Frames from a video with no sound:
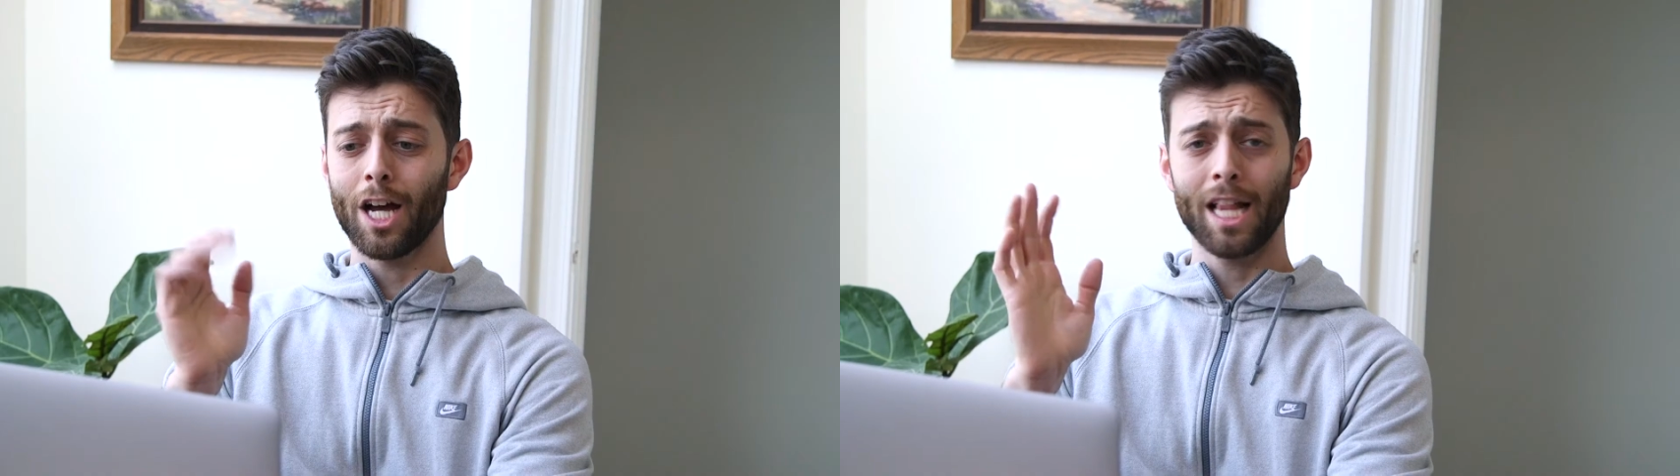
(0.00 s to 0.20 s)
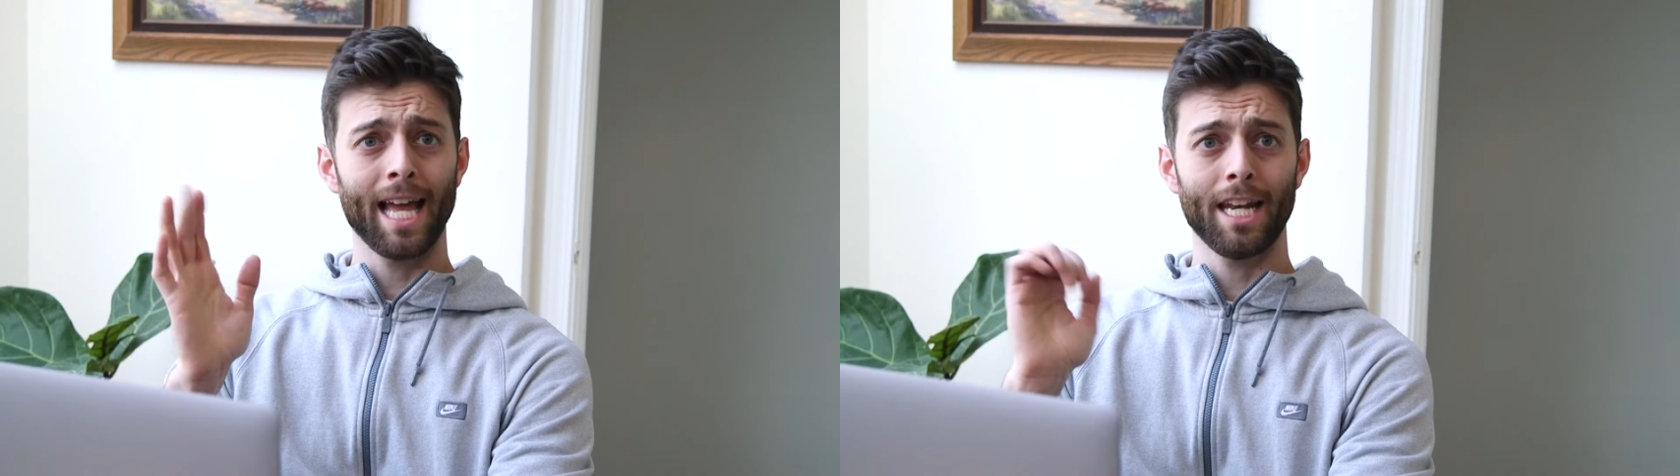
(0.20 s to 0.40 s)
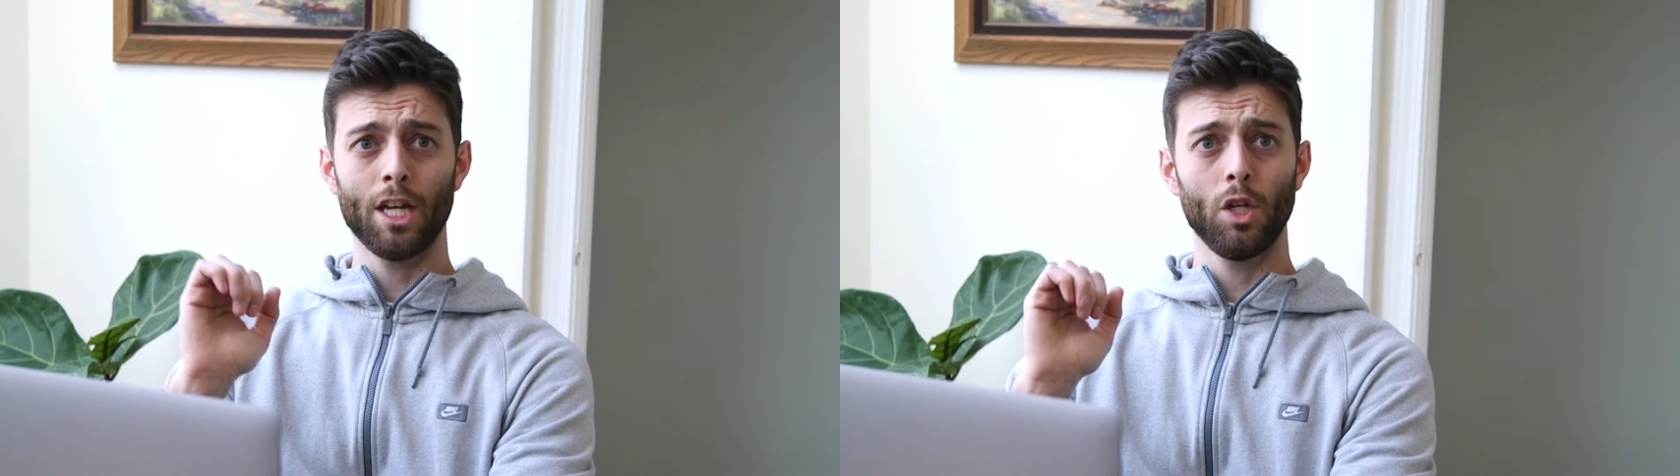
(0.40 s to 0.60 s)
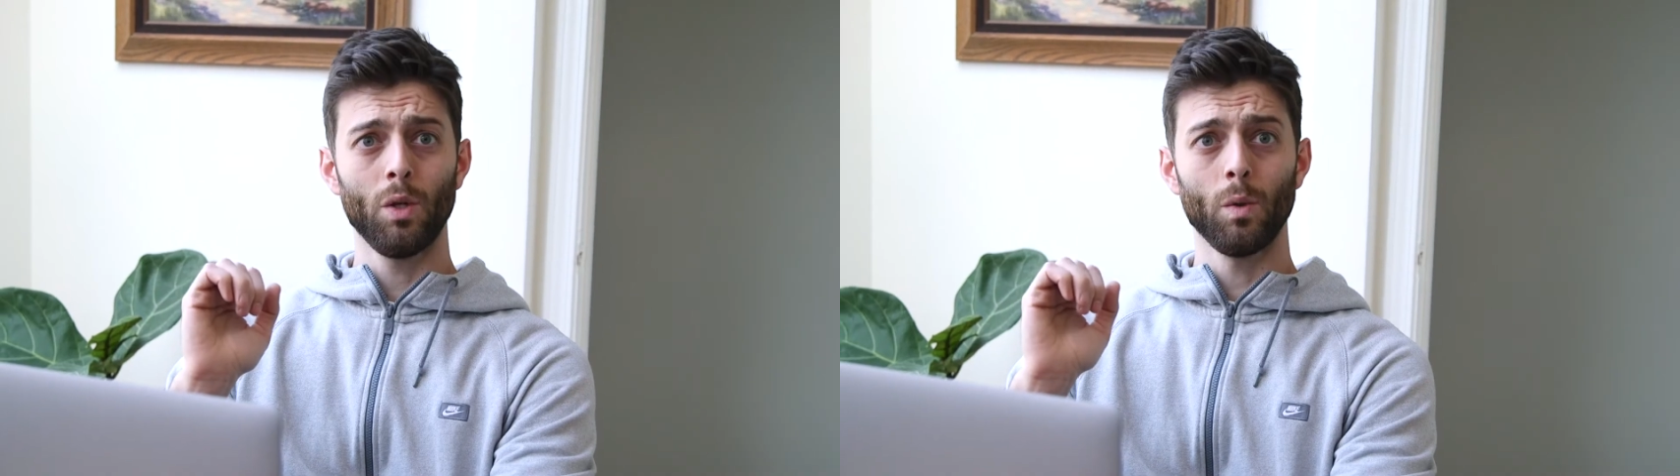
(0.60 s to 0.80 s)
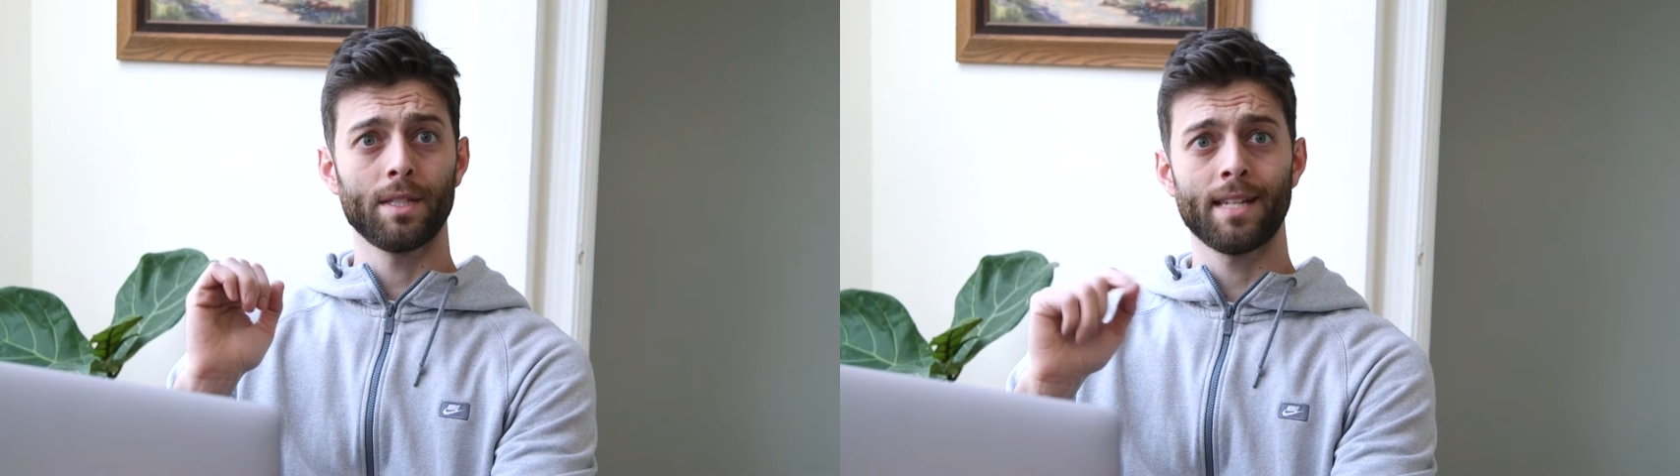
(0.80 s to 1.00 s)
All I had to
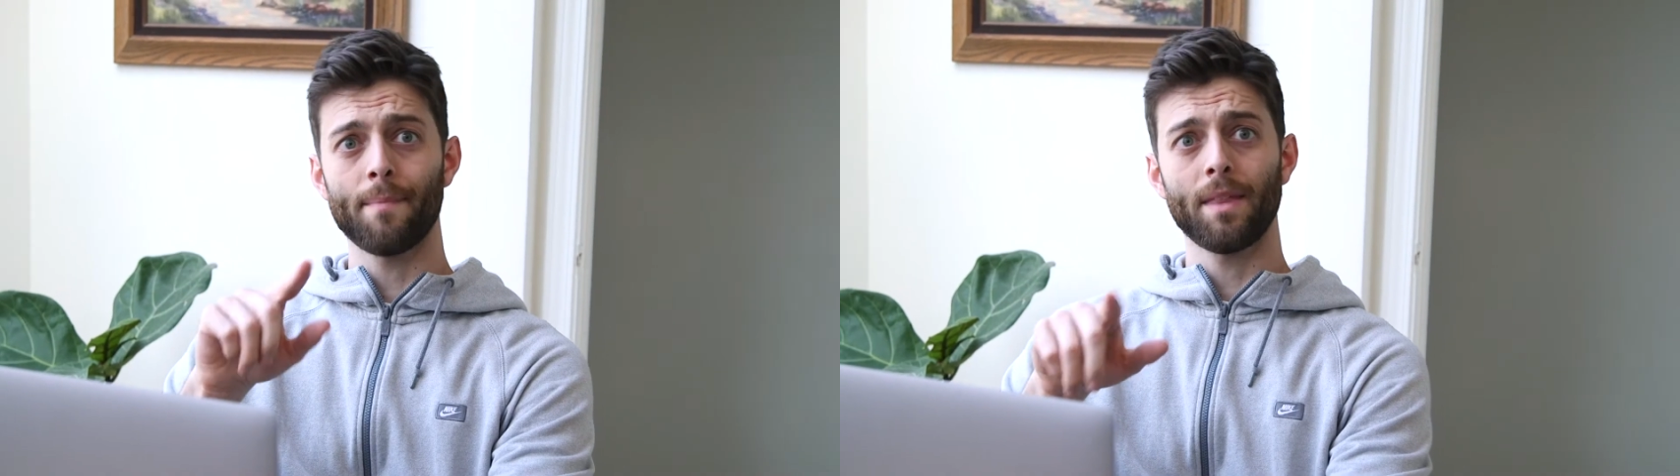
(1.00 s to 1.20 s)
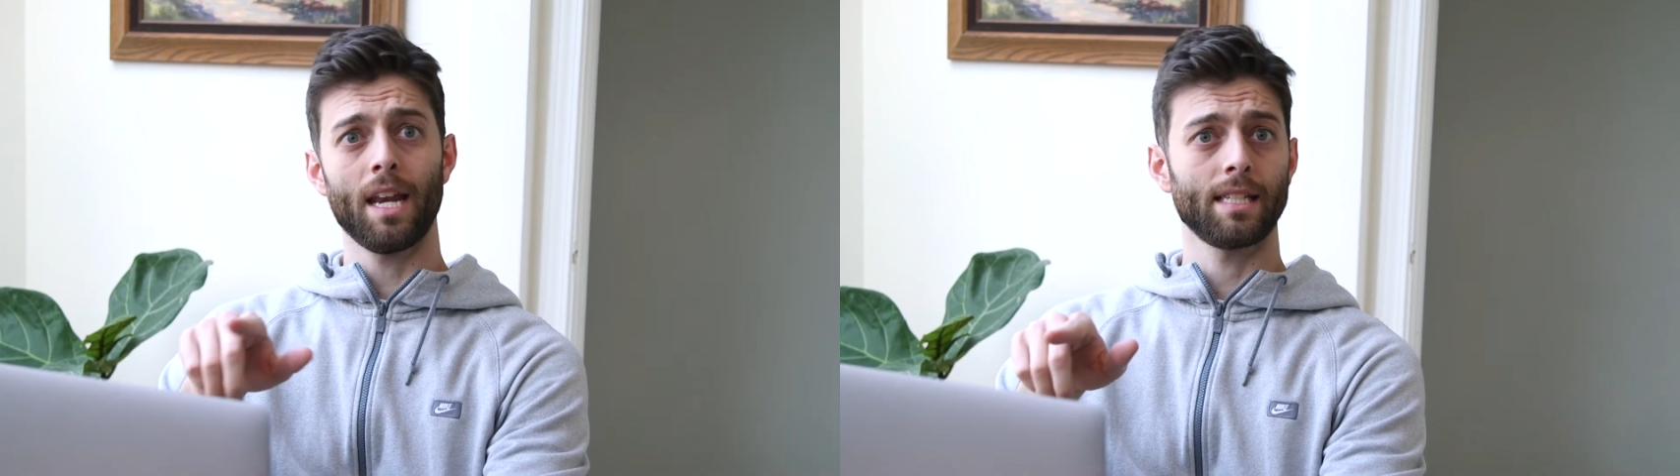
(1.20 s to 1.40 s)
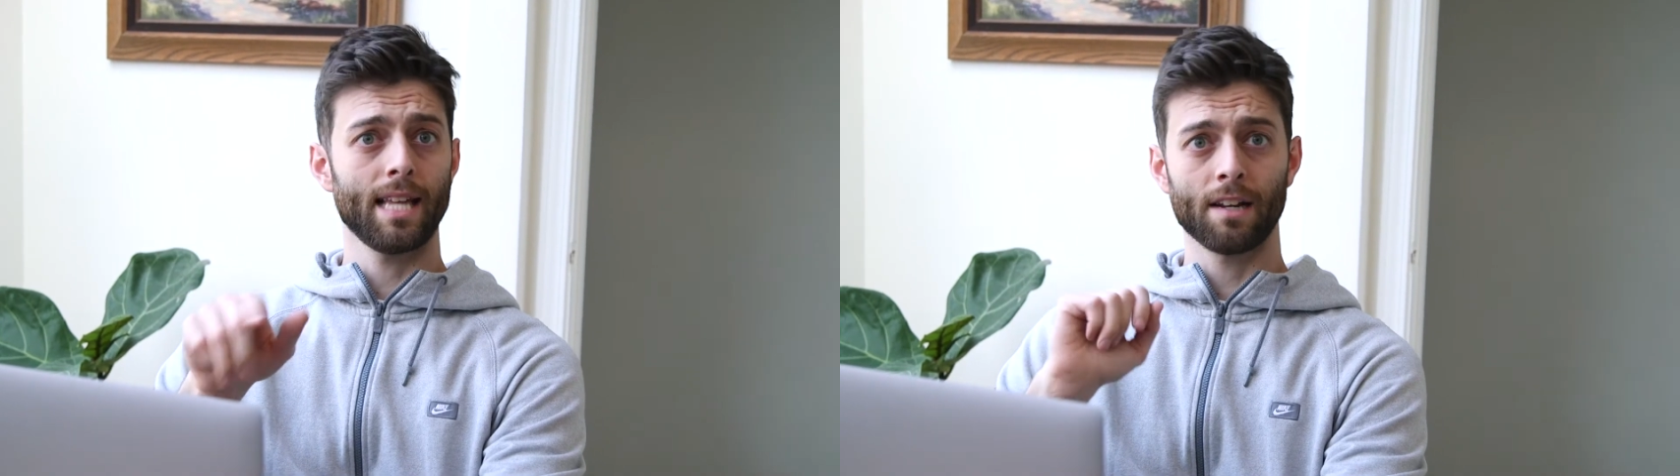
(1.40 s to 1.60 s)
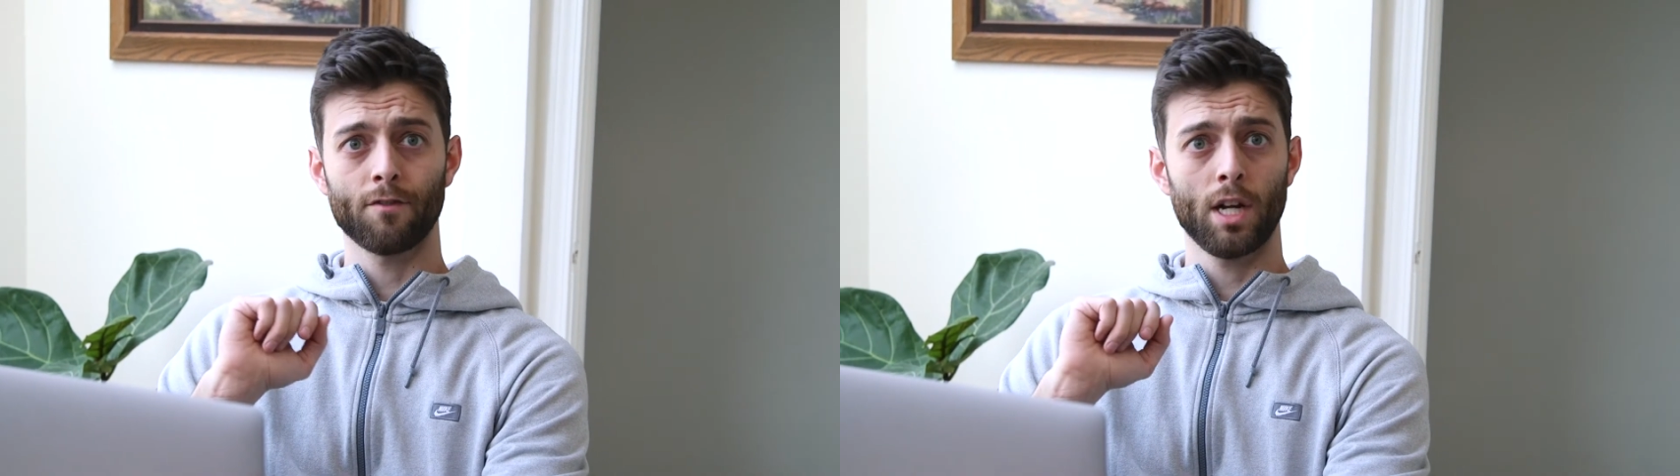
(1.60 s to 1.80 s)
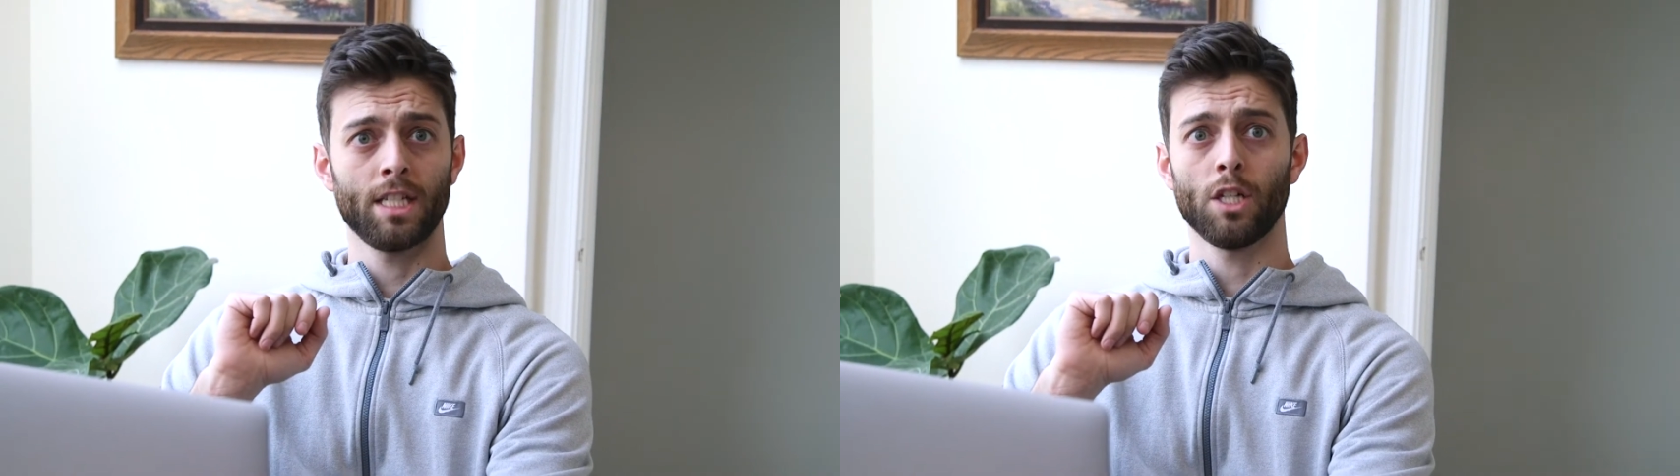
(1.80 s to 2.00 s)
do was type that exact
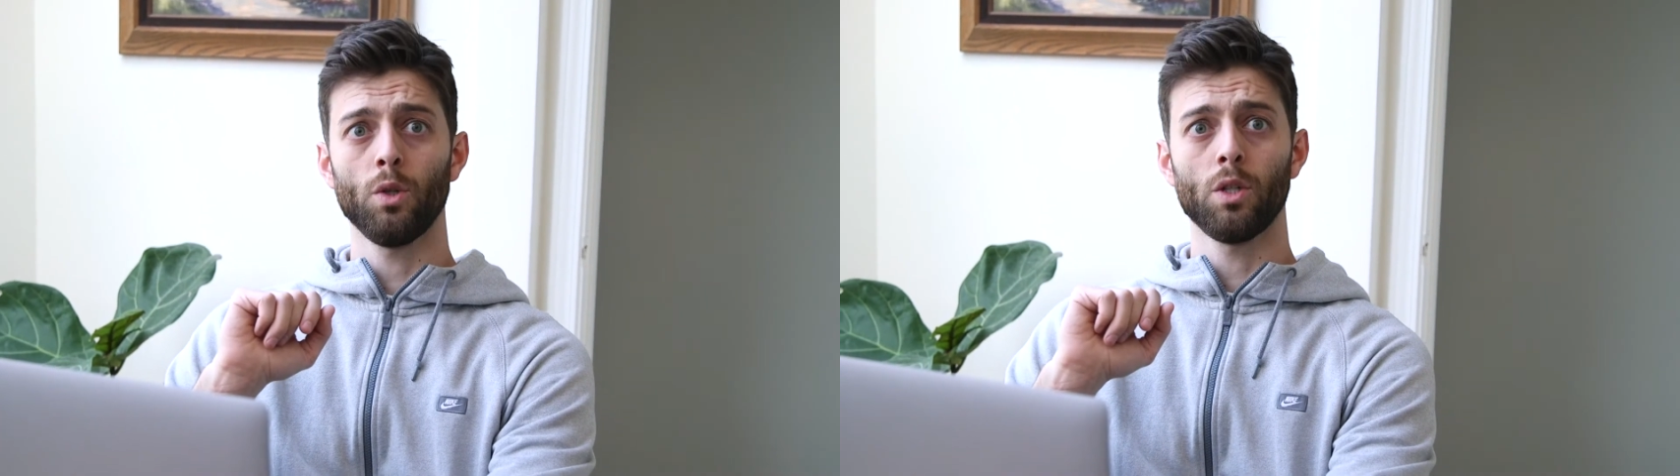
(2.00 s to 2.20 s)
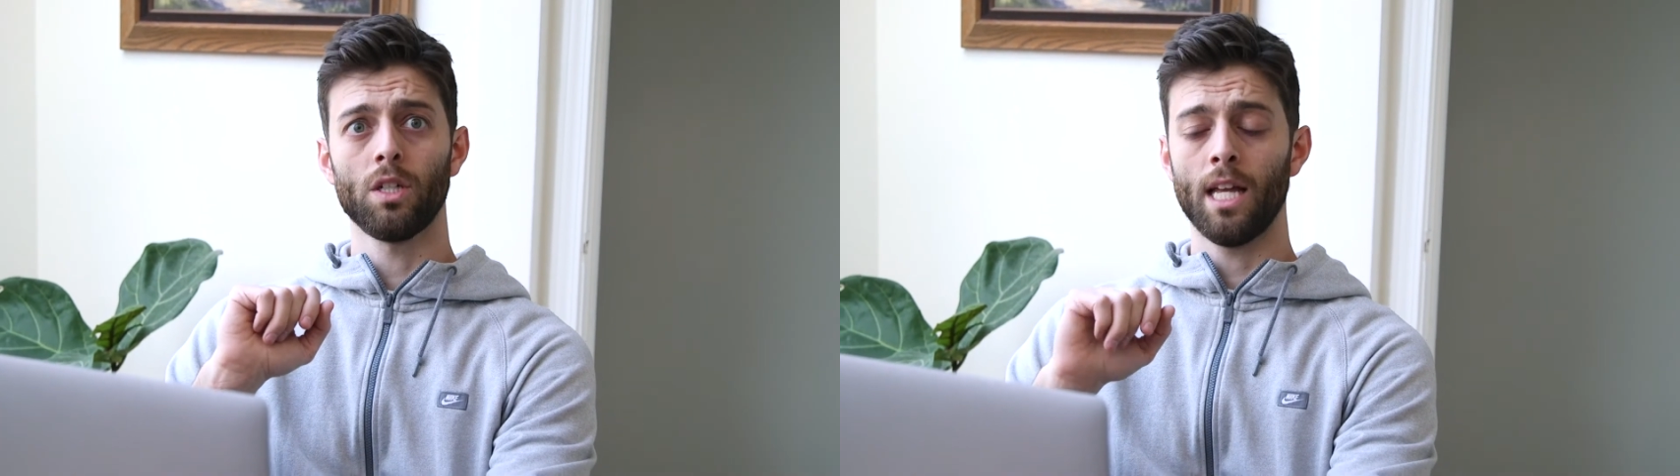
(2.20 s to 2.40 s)
phrase in Google,